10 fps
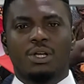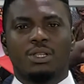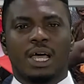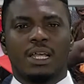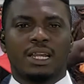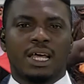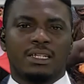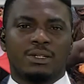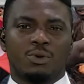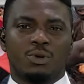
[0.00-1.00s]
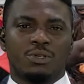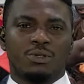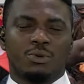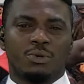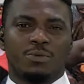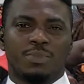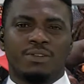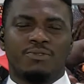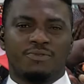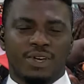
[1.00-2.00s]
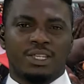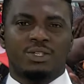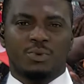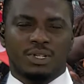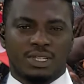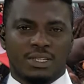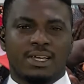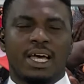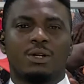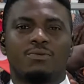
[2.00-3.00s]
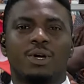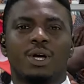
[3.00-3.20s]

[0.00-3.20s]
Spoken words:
and who is being faced with this kind of